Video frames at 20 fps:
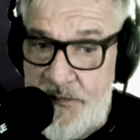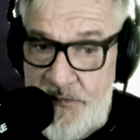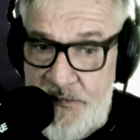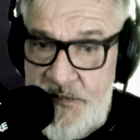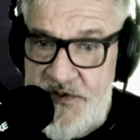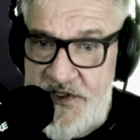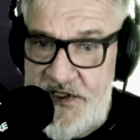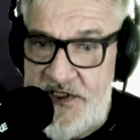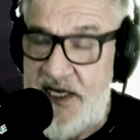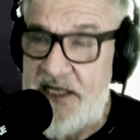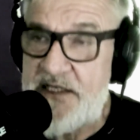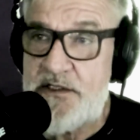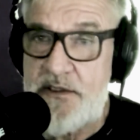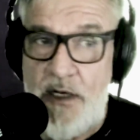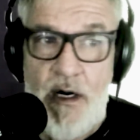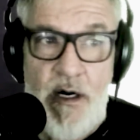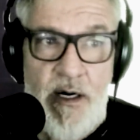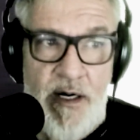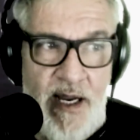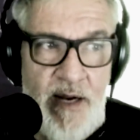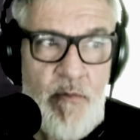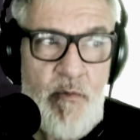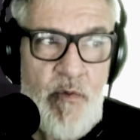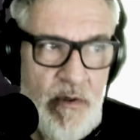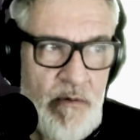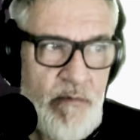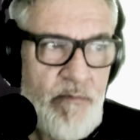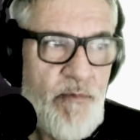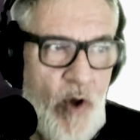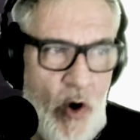suggestion to heart. I
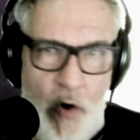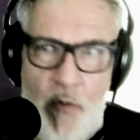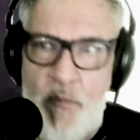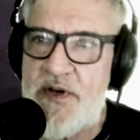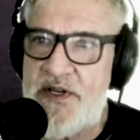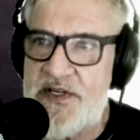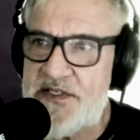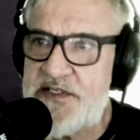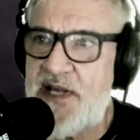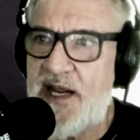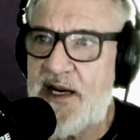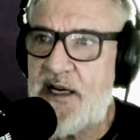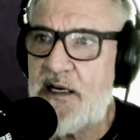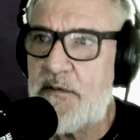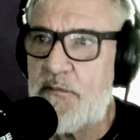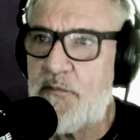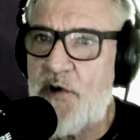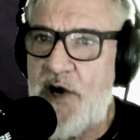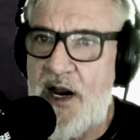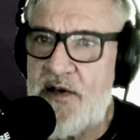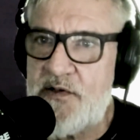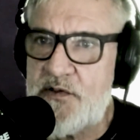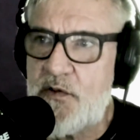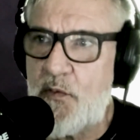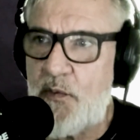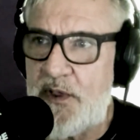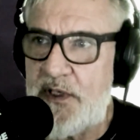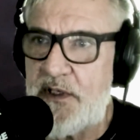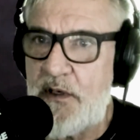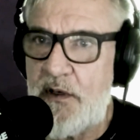will open a second browser
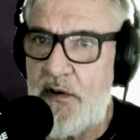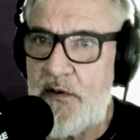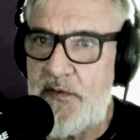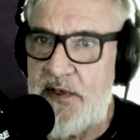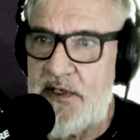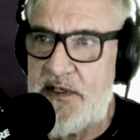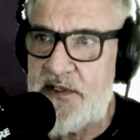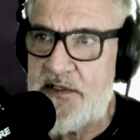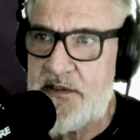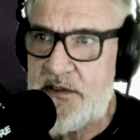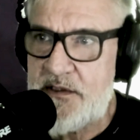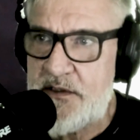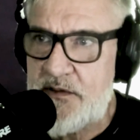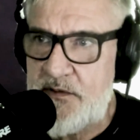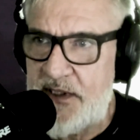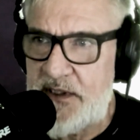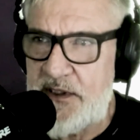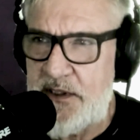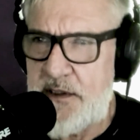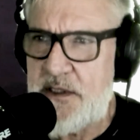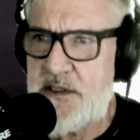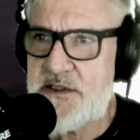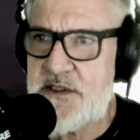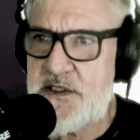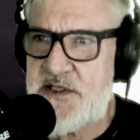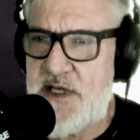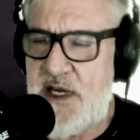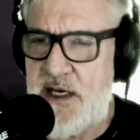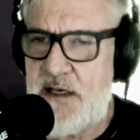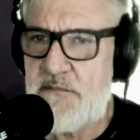window that is strictly this because
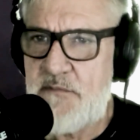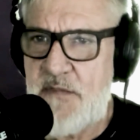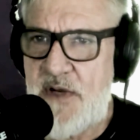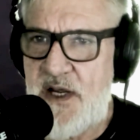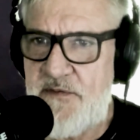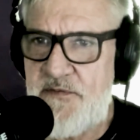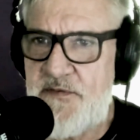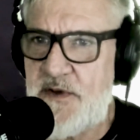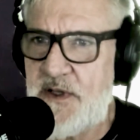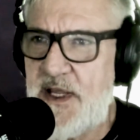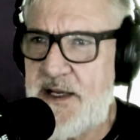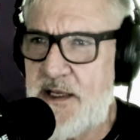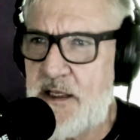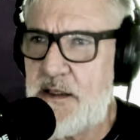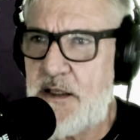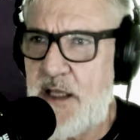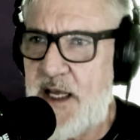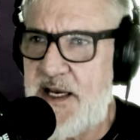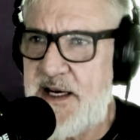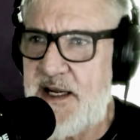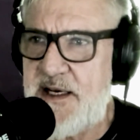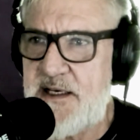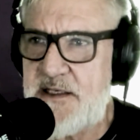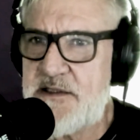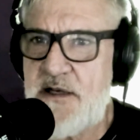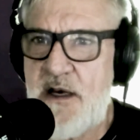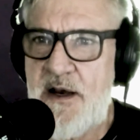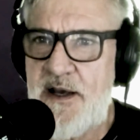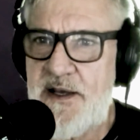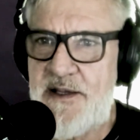I feel like a Luddite
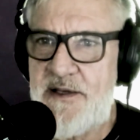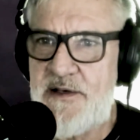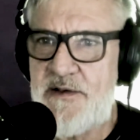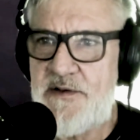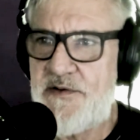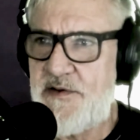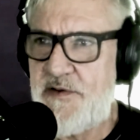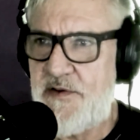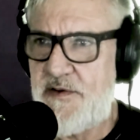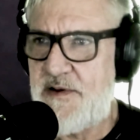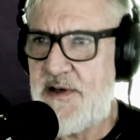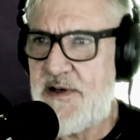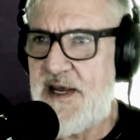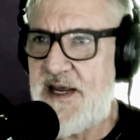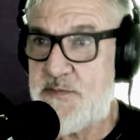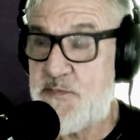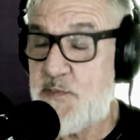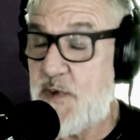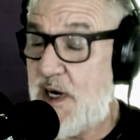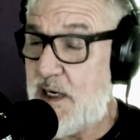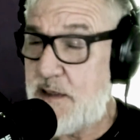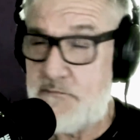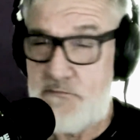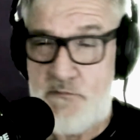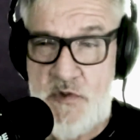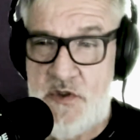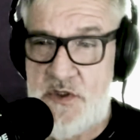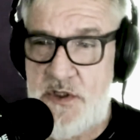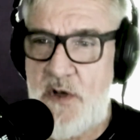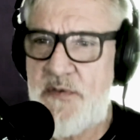talking to you guys, but I
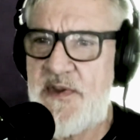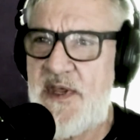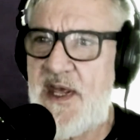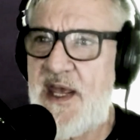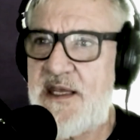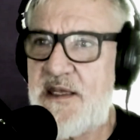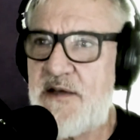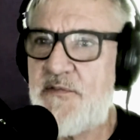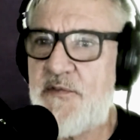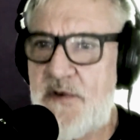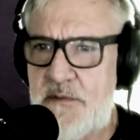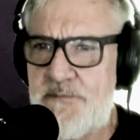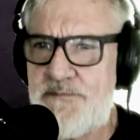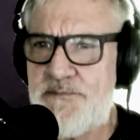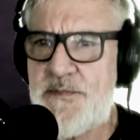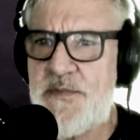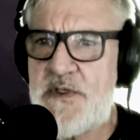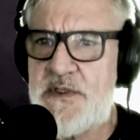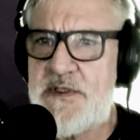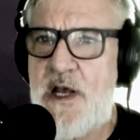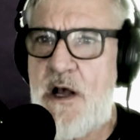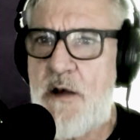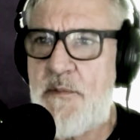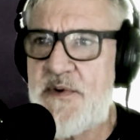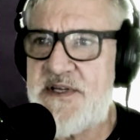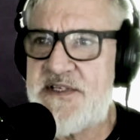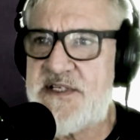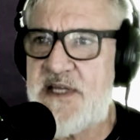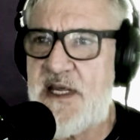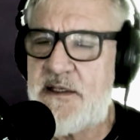so thank you for helping
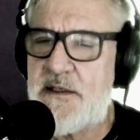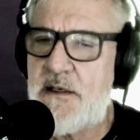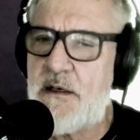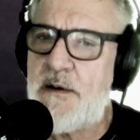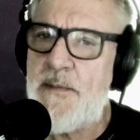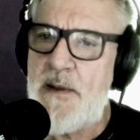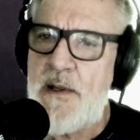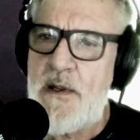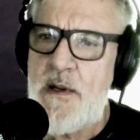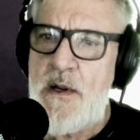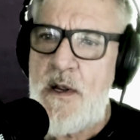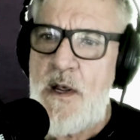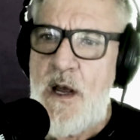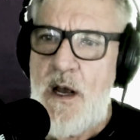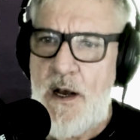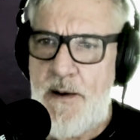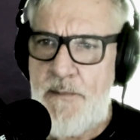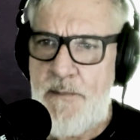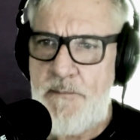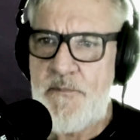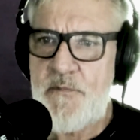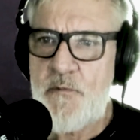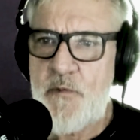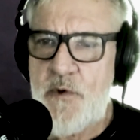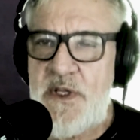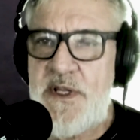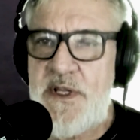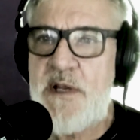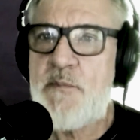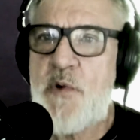us get there.
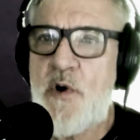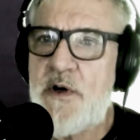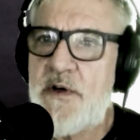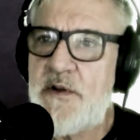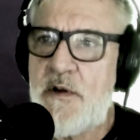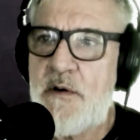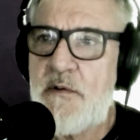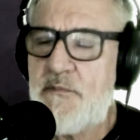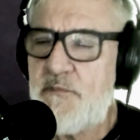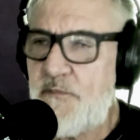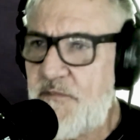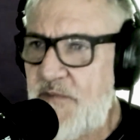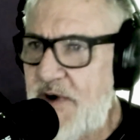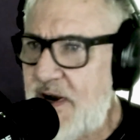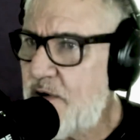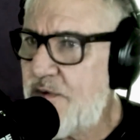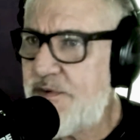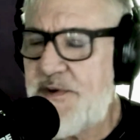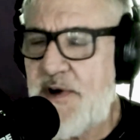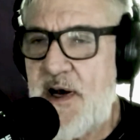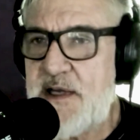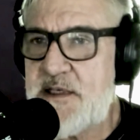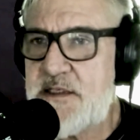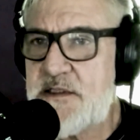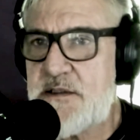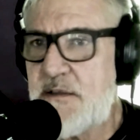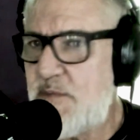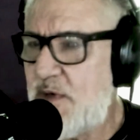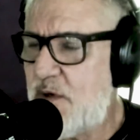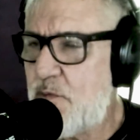Really important though, final
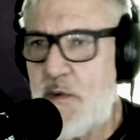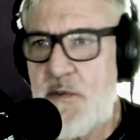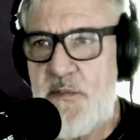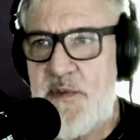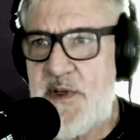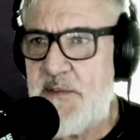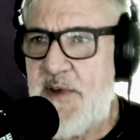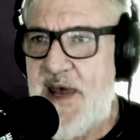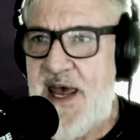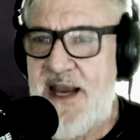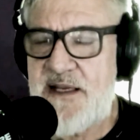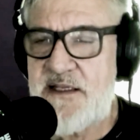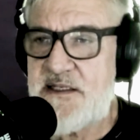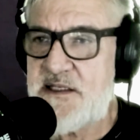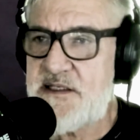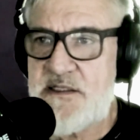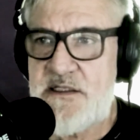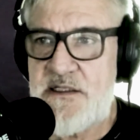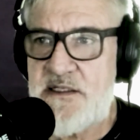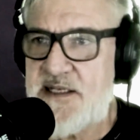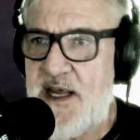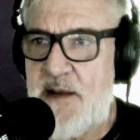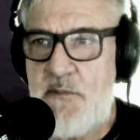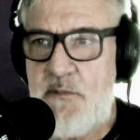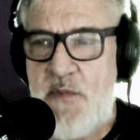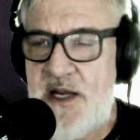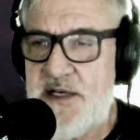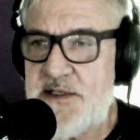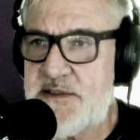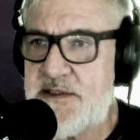thoughts. I mean, we'll be back at this in 10
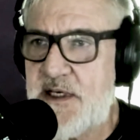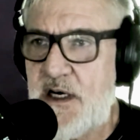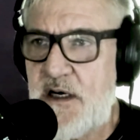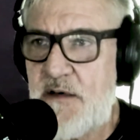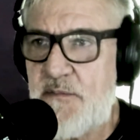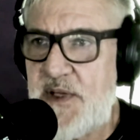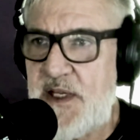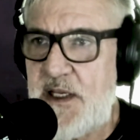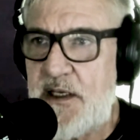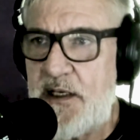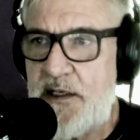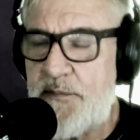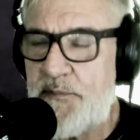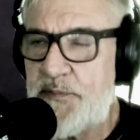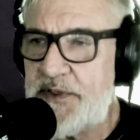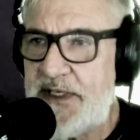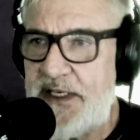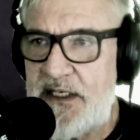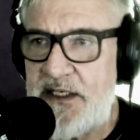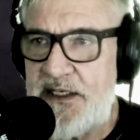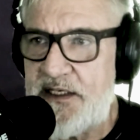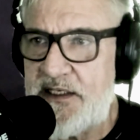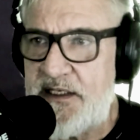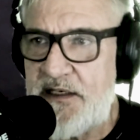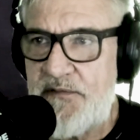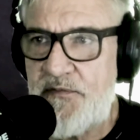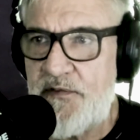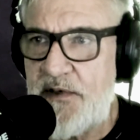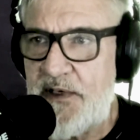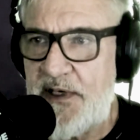months and it'll be completely
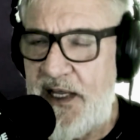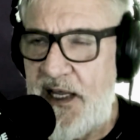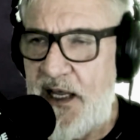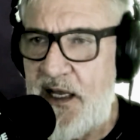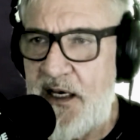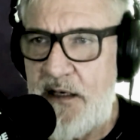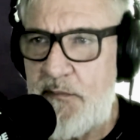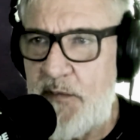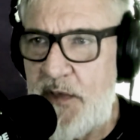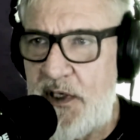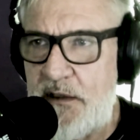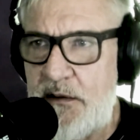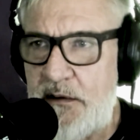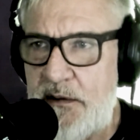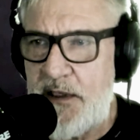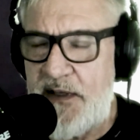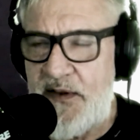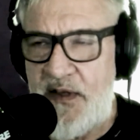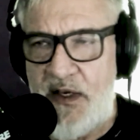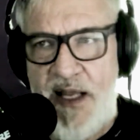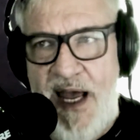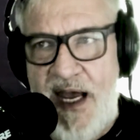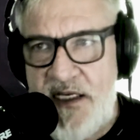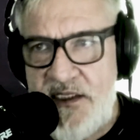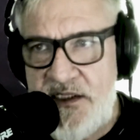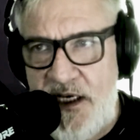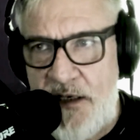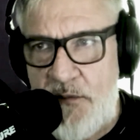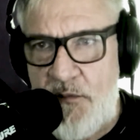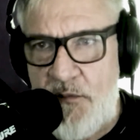different again. I mean, the
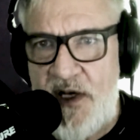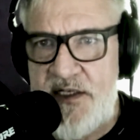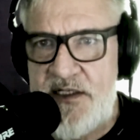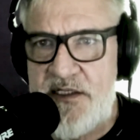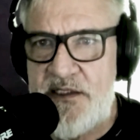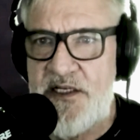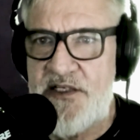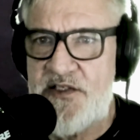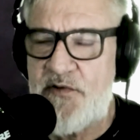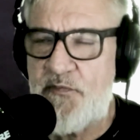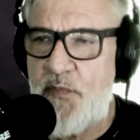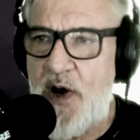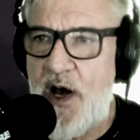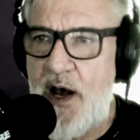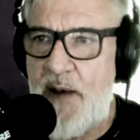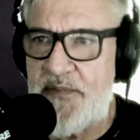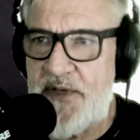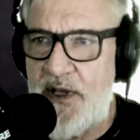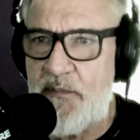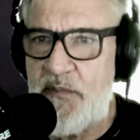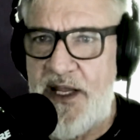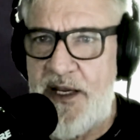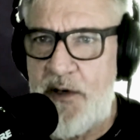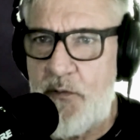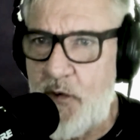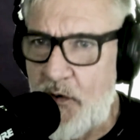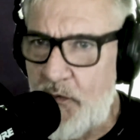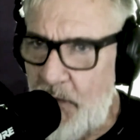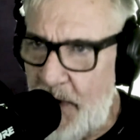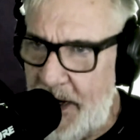last 10 months, things have popped up like
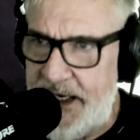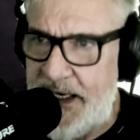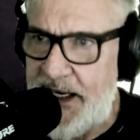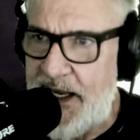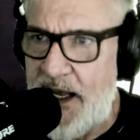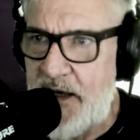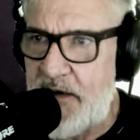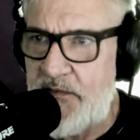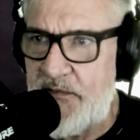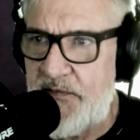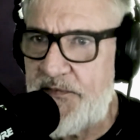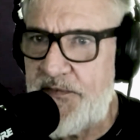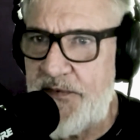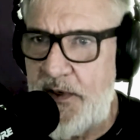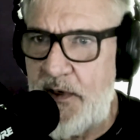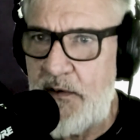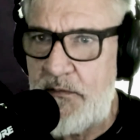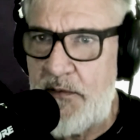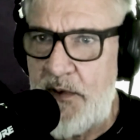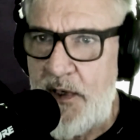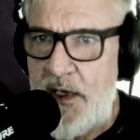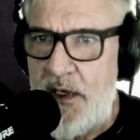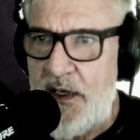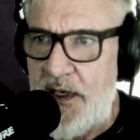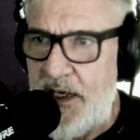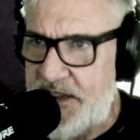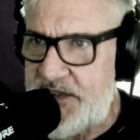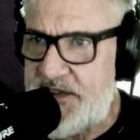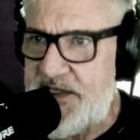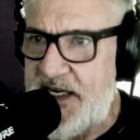we're running out of, you know,
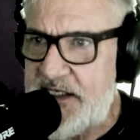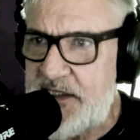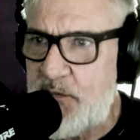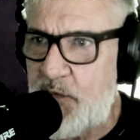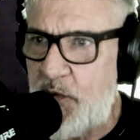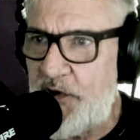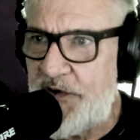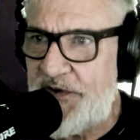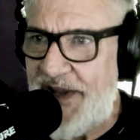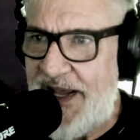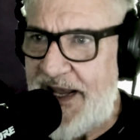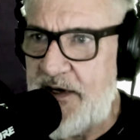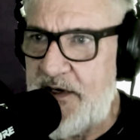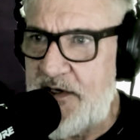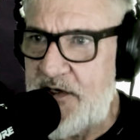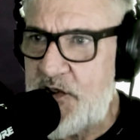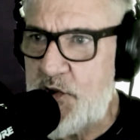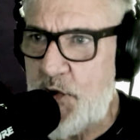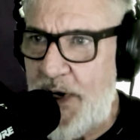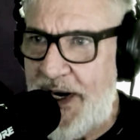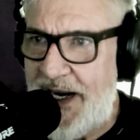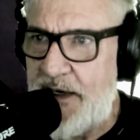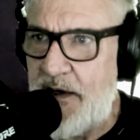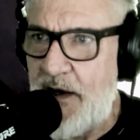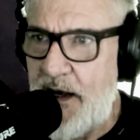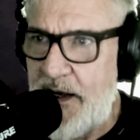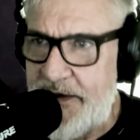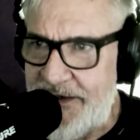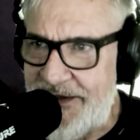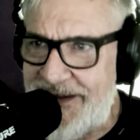accessible data to train
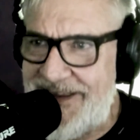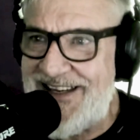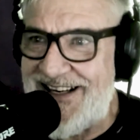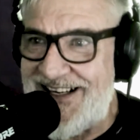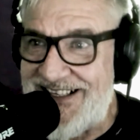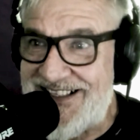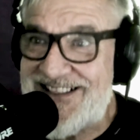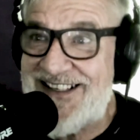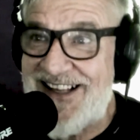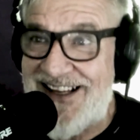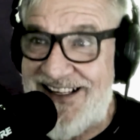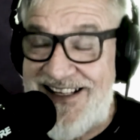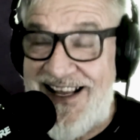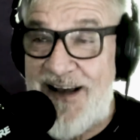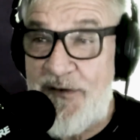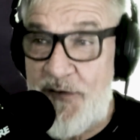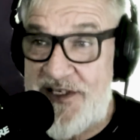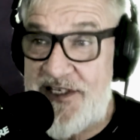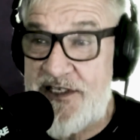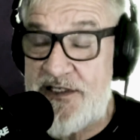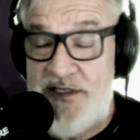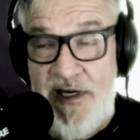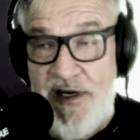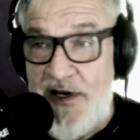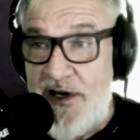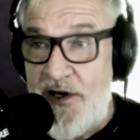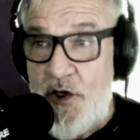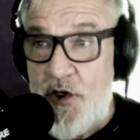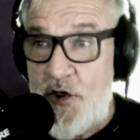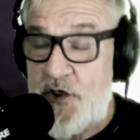on and things like that, which is,
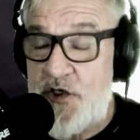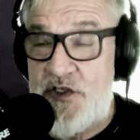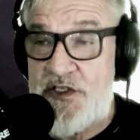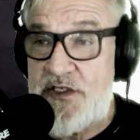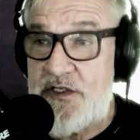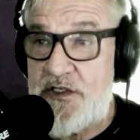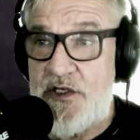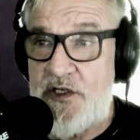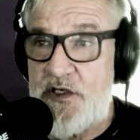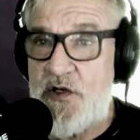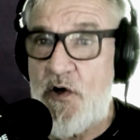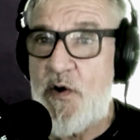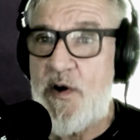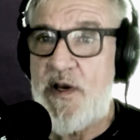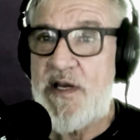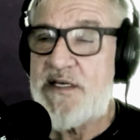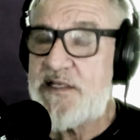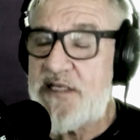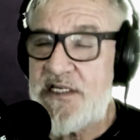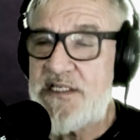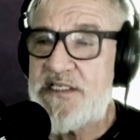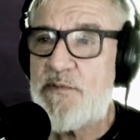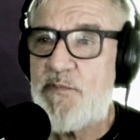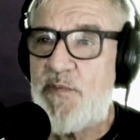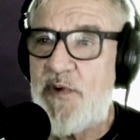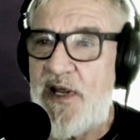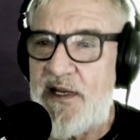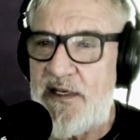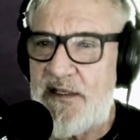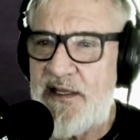you don't
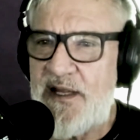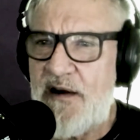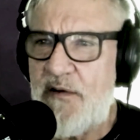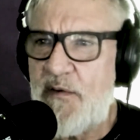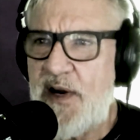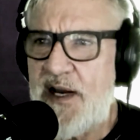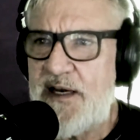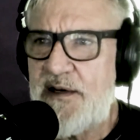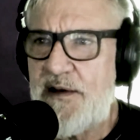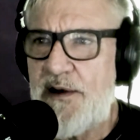anticipate that, right?